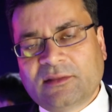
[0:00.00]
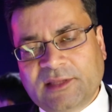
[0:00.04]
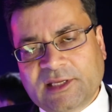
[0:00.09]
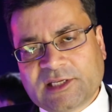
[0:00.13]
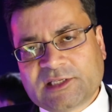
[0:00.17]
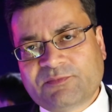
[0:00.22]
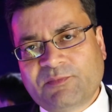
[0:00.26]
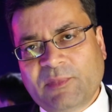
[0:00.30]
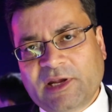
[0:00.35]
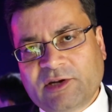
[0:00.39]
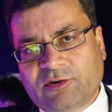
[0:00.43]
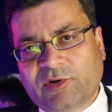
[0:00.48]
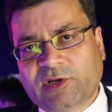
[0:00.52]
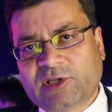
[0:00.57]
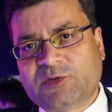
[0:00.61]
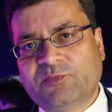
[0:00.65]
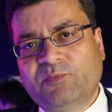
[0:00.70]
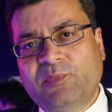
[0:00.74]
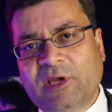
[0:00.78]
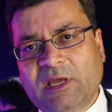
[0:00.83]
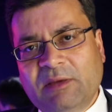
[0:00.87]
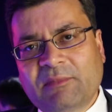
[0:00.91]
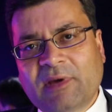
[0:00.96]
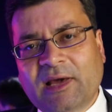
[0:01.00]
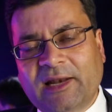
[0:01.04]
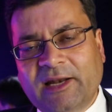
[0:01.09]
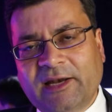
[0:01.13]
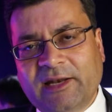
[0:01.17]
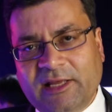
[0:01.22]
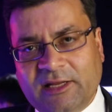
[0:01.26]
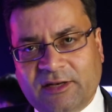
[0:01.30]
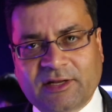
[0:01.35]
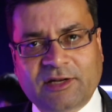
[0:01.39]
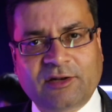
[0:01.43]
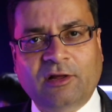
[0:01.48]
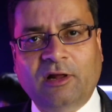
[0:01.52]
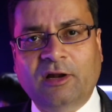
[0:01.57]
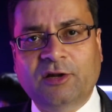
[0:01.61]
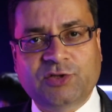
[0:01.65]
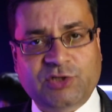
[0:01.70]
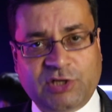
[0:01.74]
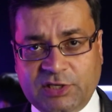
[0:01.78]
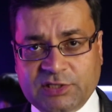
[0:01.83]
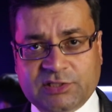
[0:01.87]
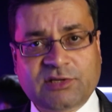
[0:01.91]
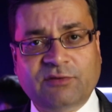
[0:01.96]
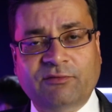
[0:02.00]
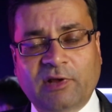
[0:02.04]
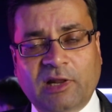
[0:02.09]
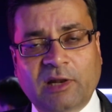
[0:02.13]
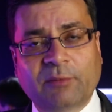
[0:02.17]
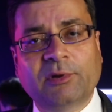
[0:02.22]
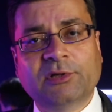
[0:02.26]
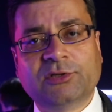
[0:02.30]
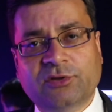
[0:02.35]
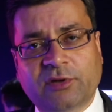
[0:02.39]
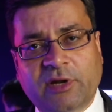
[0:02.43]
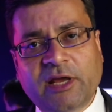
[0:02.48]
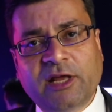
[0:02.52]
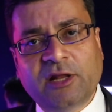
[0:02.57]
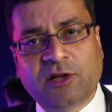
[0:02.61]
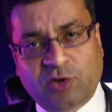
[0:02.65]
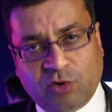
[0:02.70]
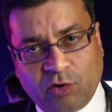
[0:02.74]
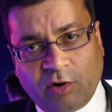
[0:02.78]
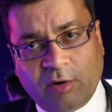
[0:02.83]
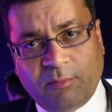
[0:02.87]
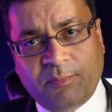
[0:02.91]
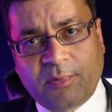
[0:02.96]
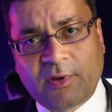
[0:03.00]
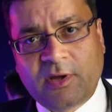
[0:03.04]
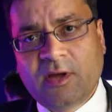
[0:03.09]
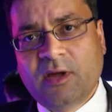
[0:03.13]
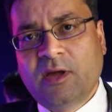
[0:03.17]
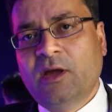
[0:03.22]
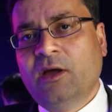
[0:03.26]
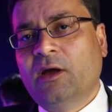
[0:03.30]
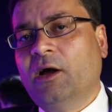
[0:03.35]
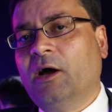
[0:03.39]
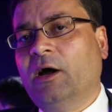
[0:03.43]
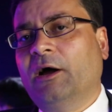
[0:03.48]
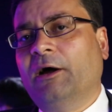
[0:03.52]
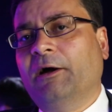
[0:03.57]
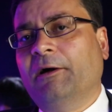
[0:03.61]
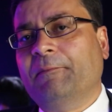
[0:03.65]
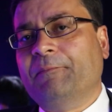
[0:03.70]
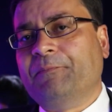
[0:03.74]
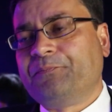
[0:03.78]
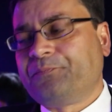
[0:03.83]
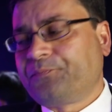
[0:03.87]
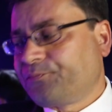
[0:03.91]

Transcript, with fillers: This matrix beam LED technology is available today in Europe. Um,